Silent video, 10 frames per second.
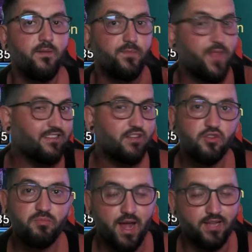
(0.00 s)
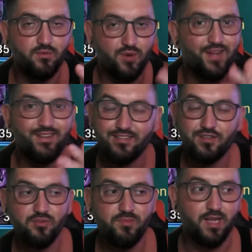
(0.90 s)
That sounds bad, right? That
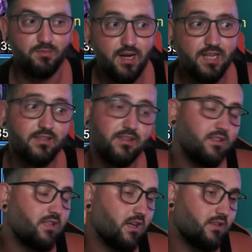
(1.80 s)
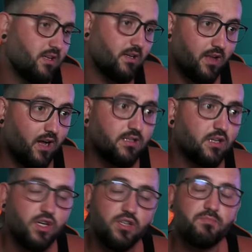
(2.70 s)
sounds bad. But the other
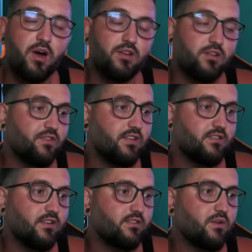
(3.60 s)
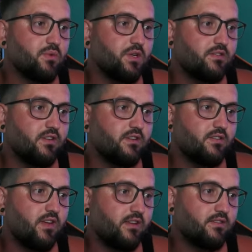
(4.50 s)
good part of this is
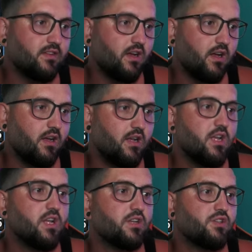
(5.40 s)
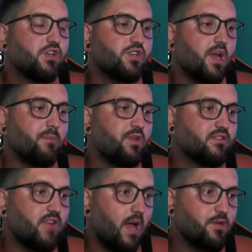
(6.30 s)
increases this
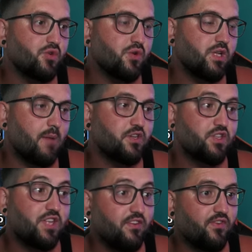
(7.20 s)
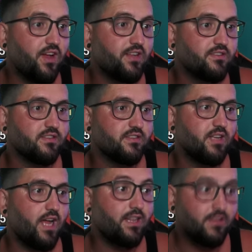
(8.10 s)
champion's damage, crit damage, defense,
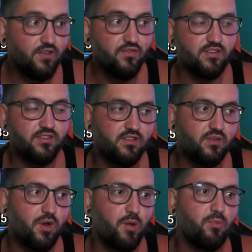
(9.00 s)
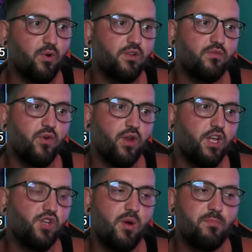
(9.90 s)
and defense. This is really important for
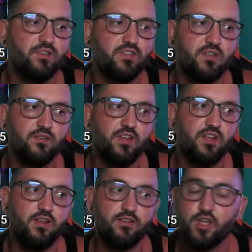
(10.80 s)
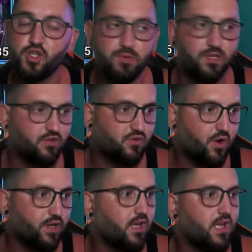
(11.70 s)
each 1% of his HP
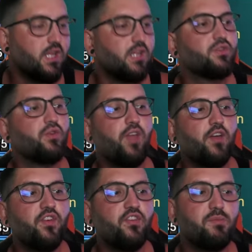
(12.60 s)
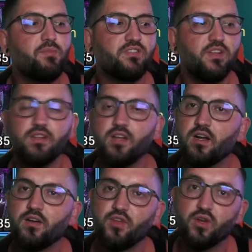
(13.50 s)
destroyed. So if you have 50%
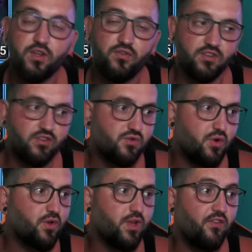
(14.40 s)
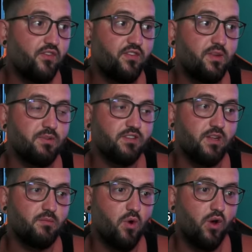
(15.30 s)
of your defense destroyed, you get
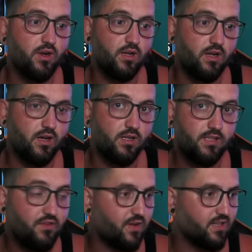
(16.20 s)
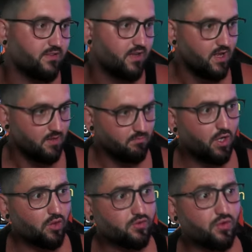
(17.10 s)
50% more defense.
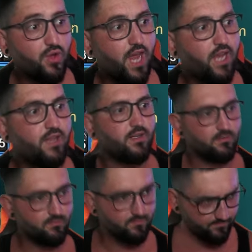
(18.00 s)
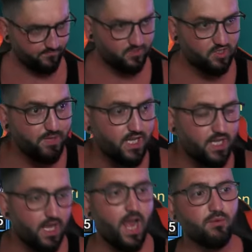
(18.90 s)
But also you gain
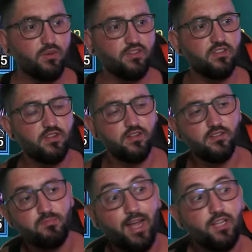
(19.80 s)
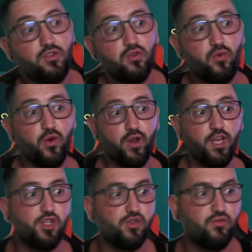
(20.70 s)
speed and resistance by 2 for
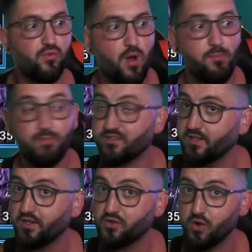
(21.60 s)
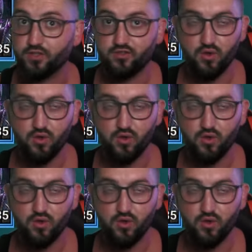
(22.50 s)
each 1% destroyed.